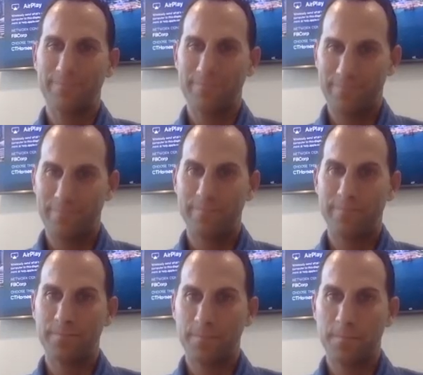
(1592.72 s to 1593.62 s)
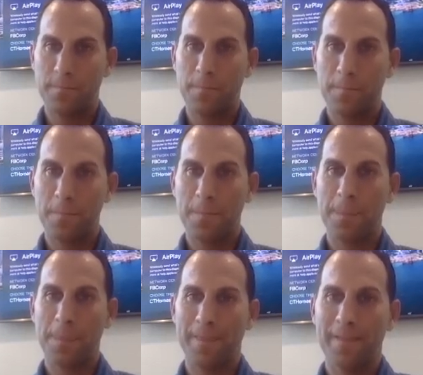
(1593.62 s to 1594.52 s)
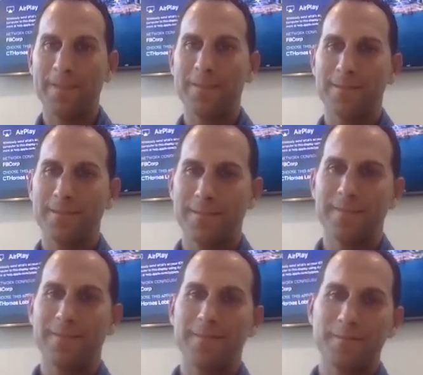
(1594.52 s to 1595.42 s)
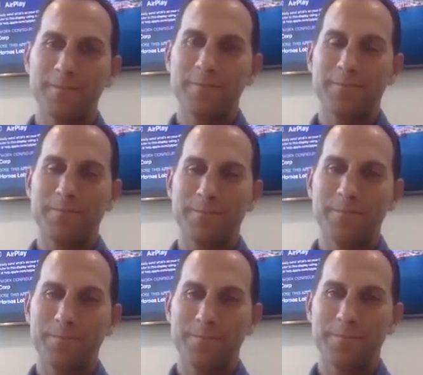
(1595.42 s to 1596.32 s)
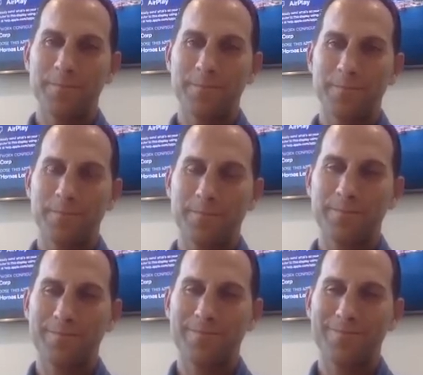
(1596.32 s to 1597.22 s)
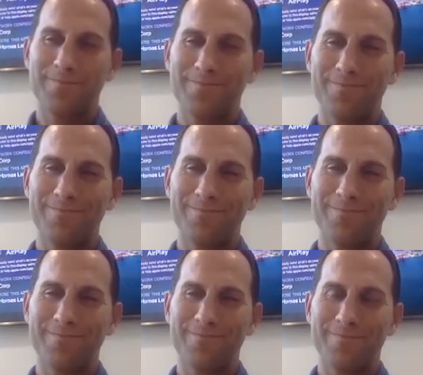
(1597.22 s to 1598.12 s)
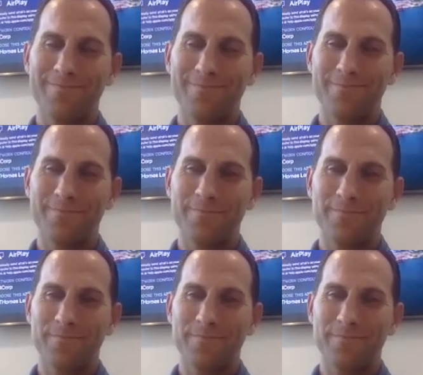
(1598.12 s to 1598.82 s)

The person shown says nothing.